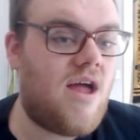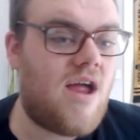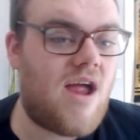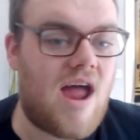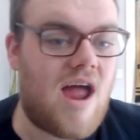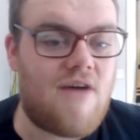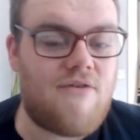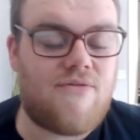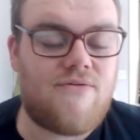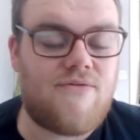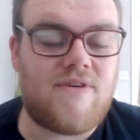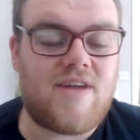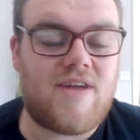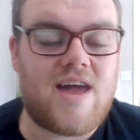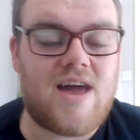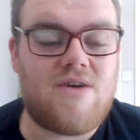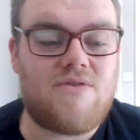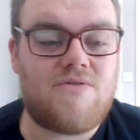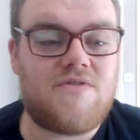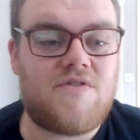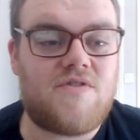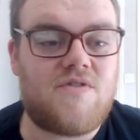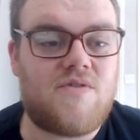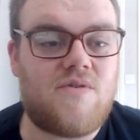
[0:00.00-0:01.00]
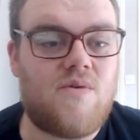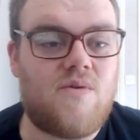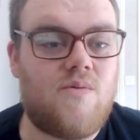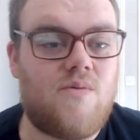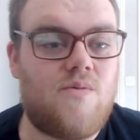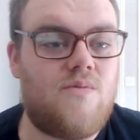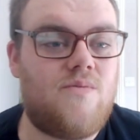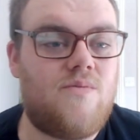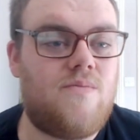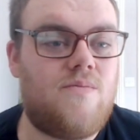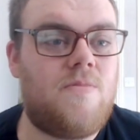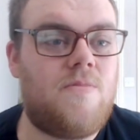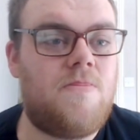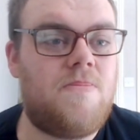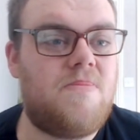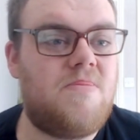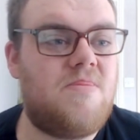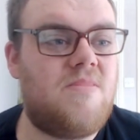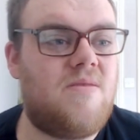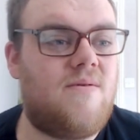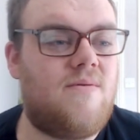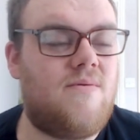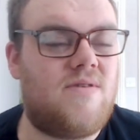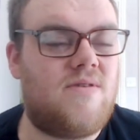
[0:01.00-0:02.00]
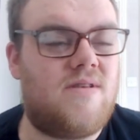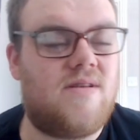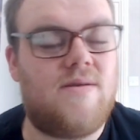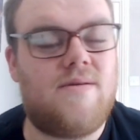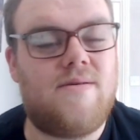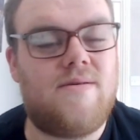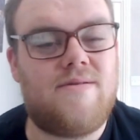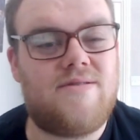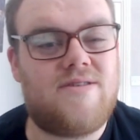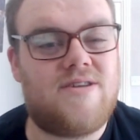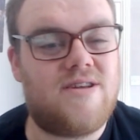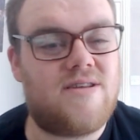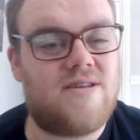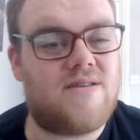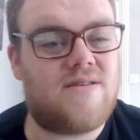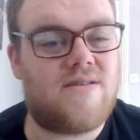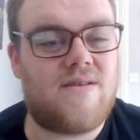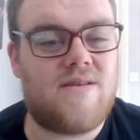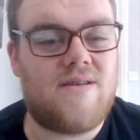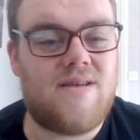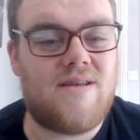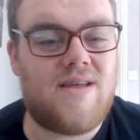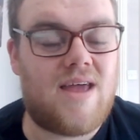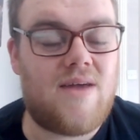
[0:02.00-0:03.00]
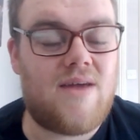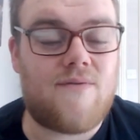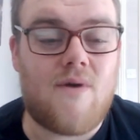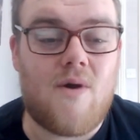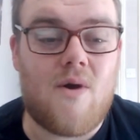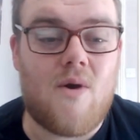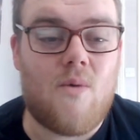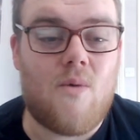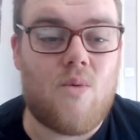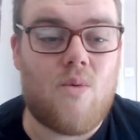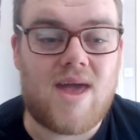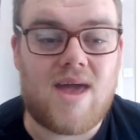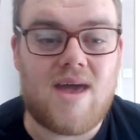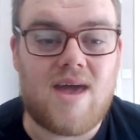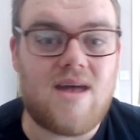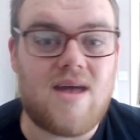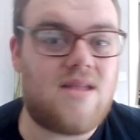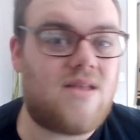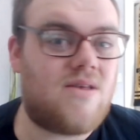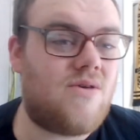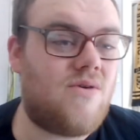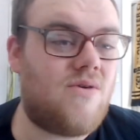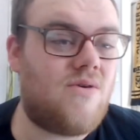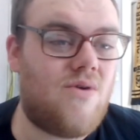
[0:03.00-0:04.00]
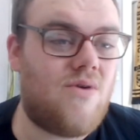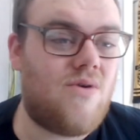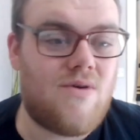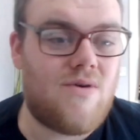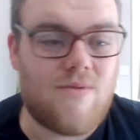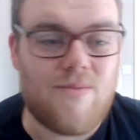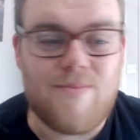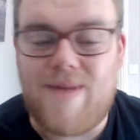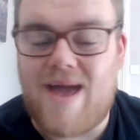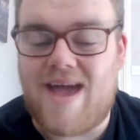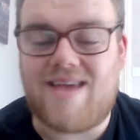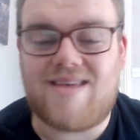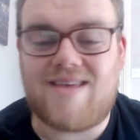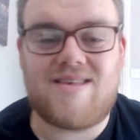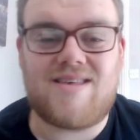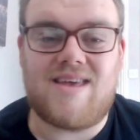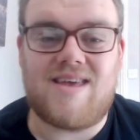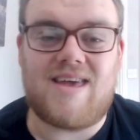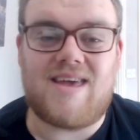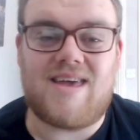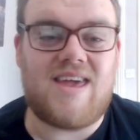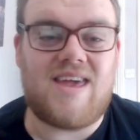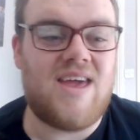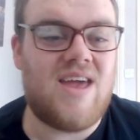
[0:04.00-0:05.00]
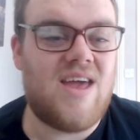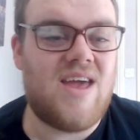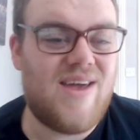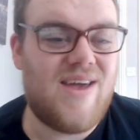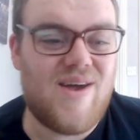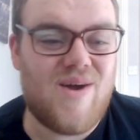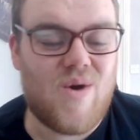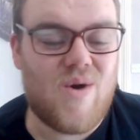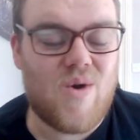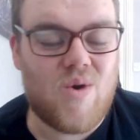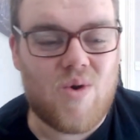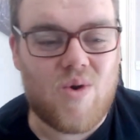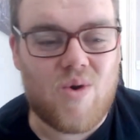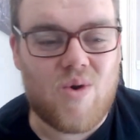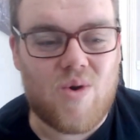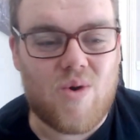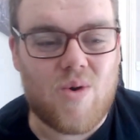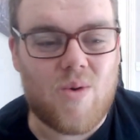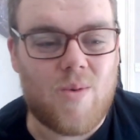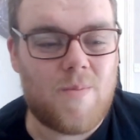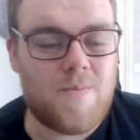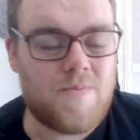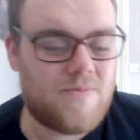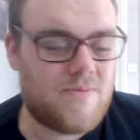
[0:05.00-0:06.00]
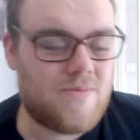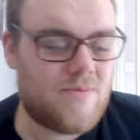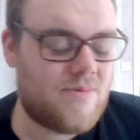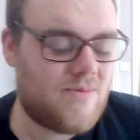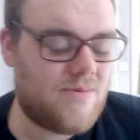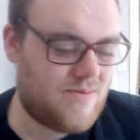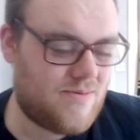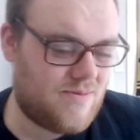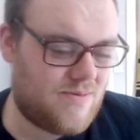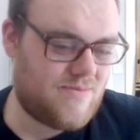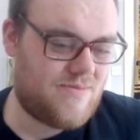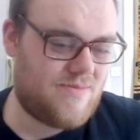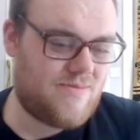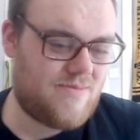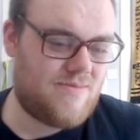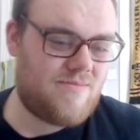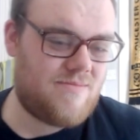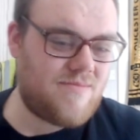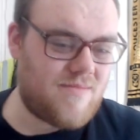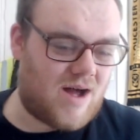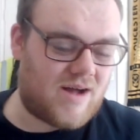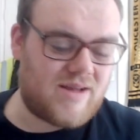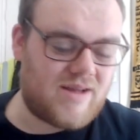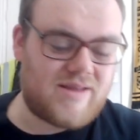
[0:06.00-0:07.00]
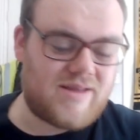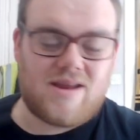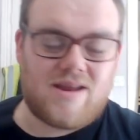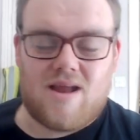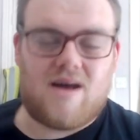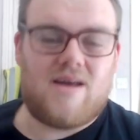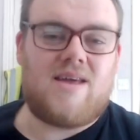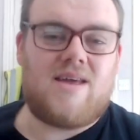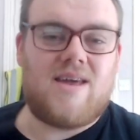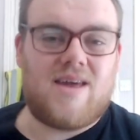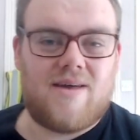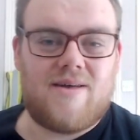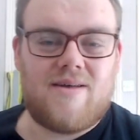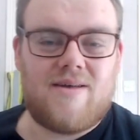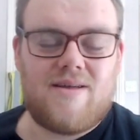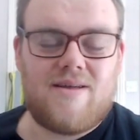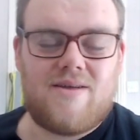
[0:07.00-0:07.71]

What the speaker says: Everything else was just either weird, messy, or I didn't like it.